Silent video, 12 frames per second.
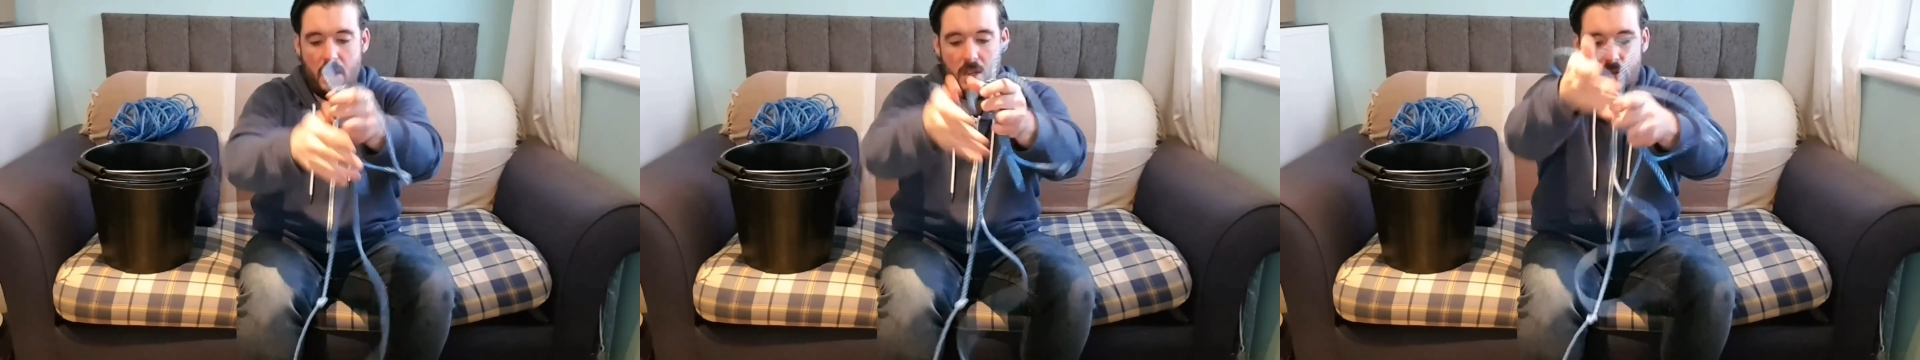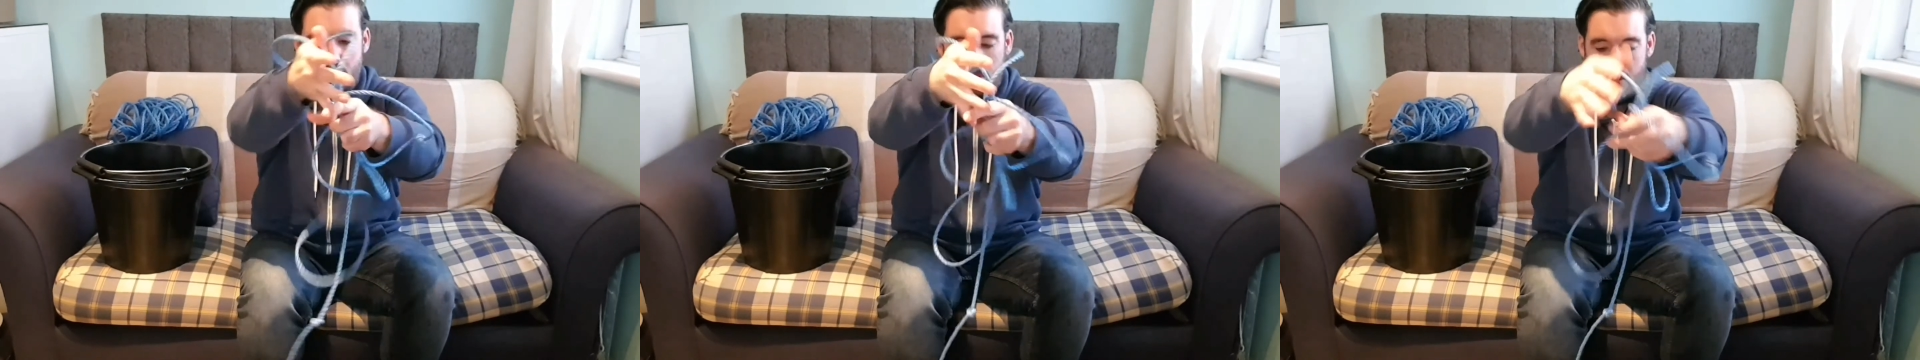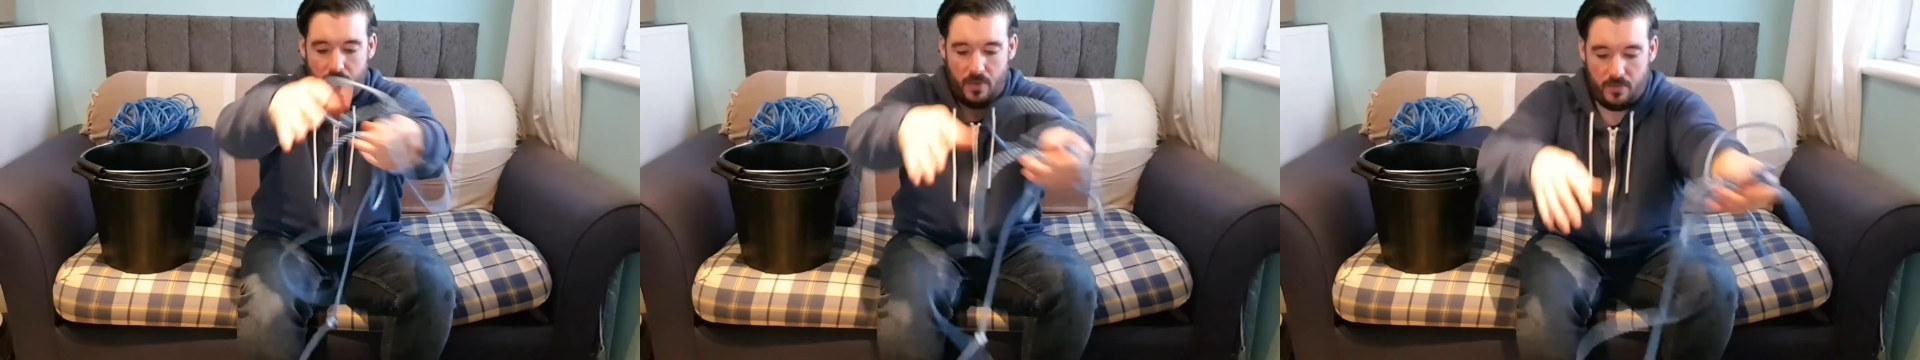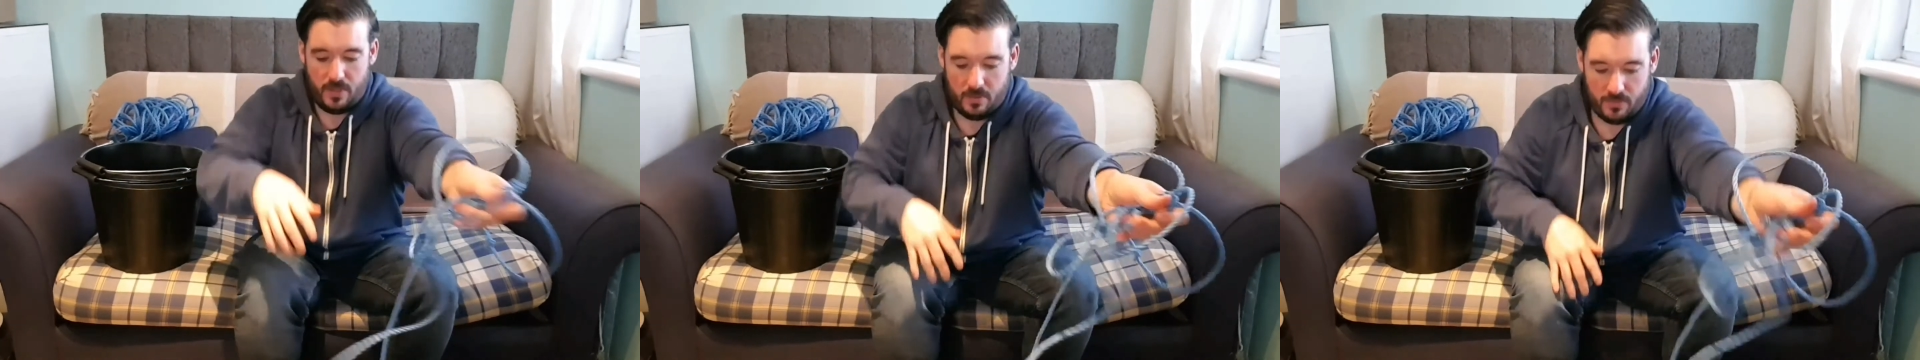So there's a
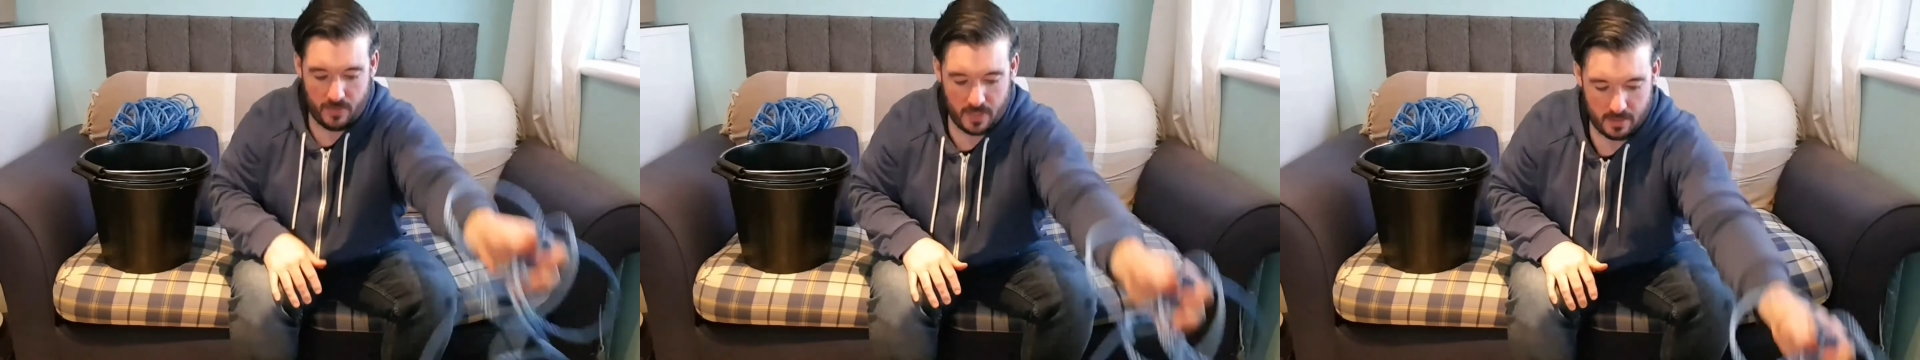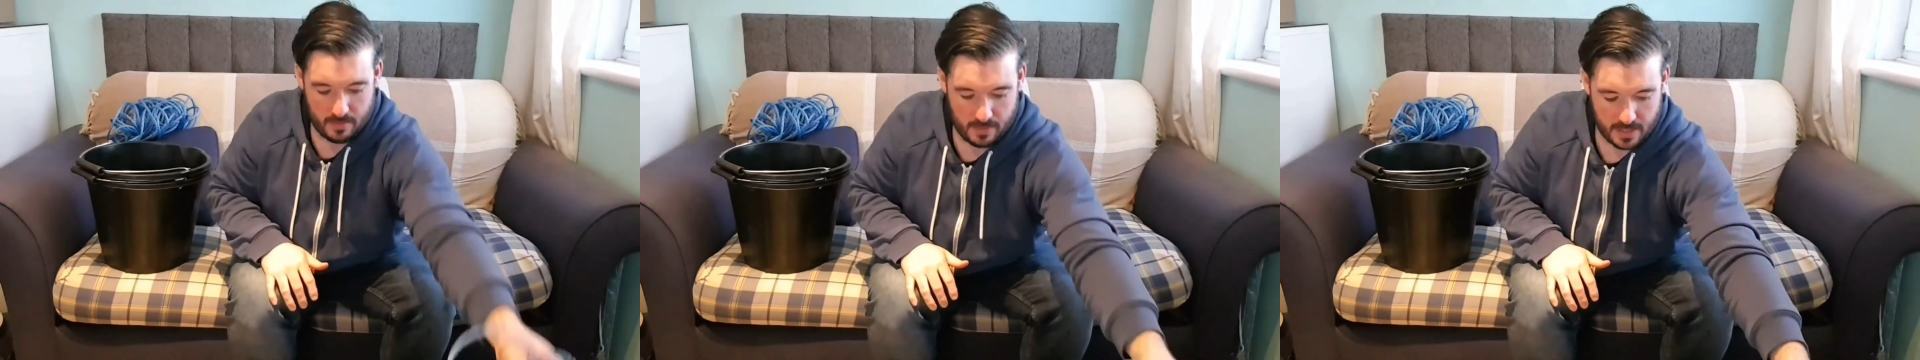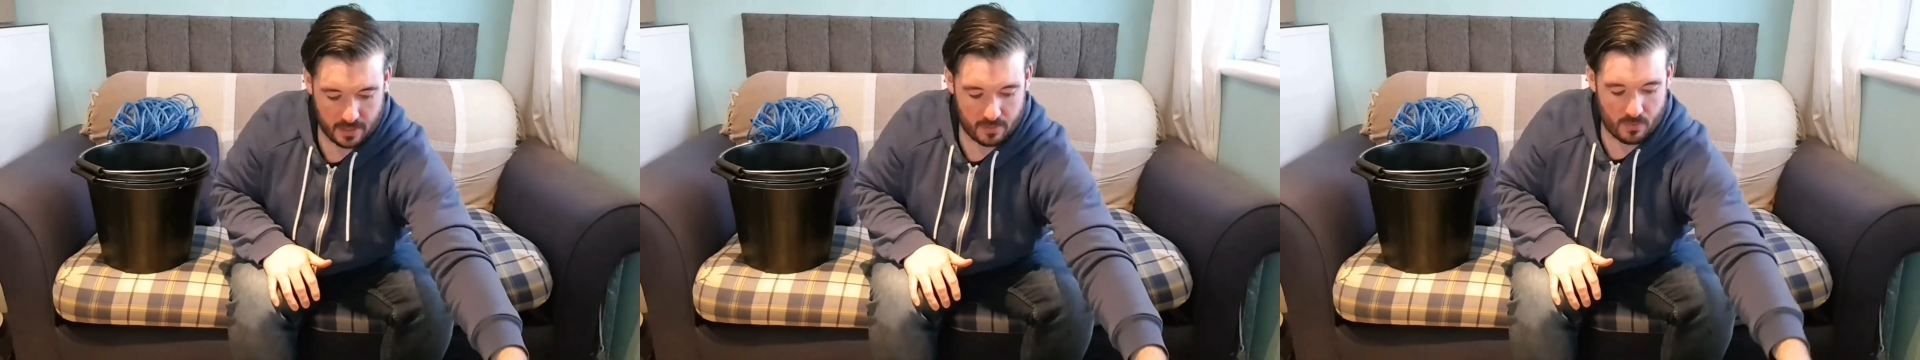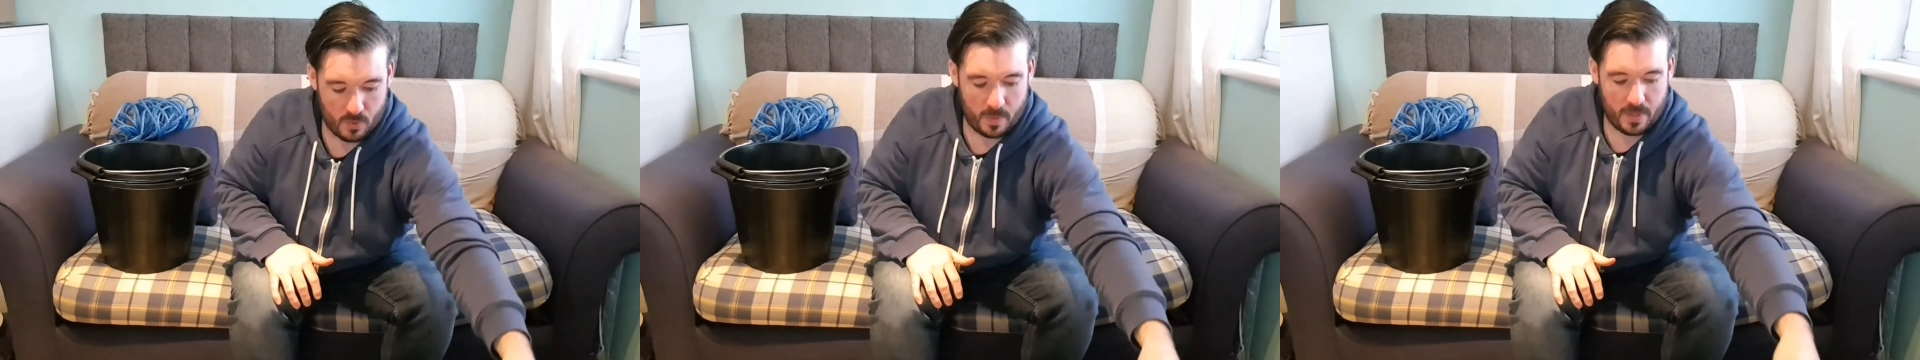15 feet length of
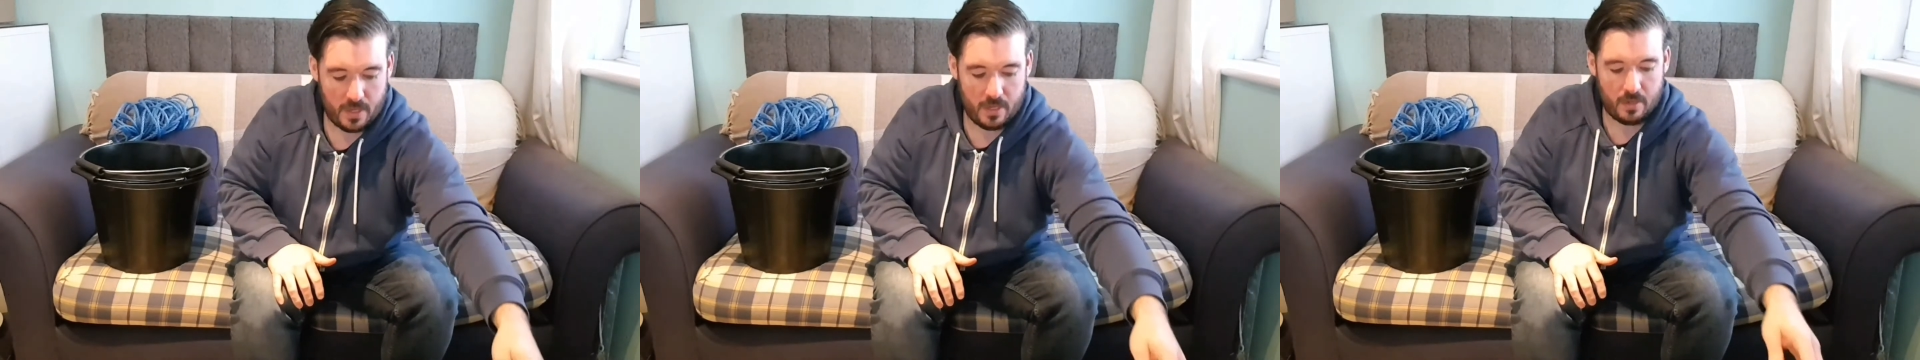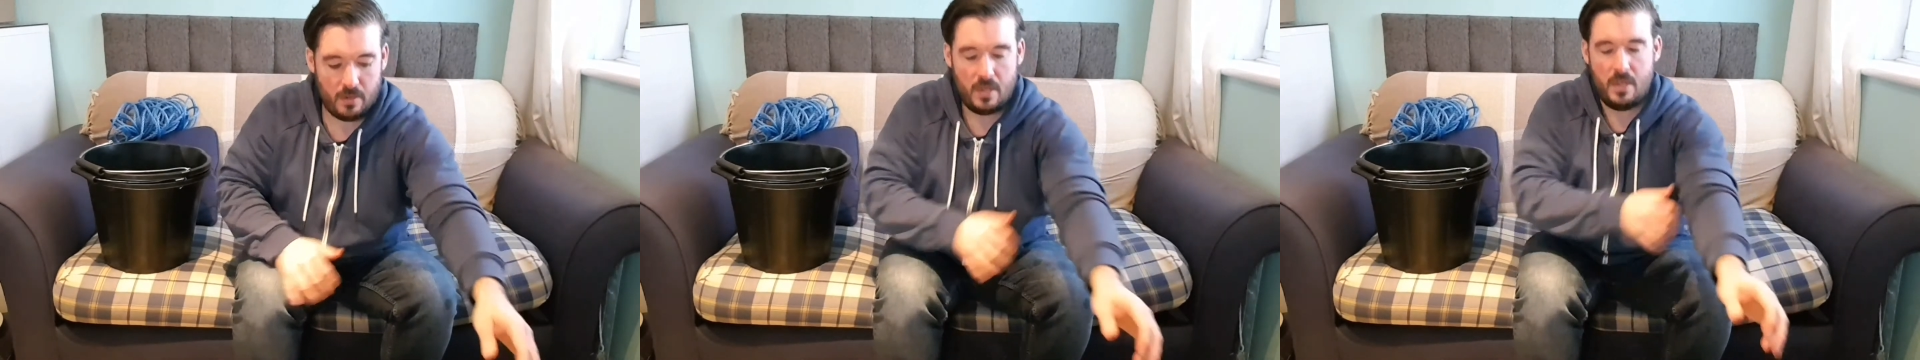rope in there.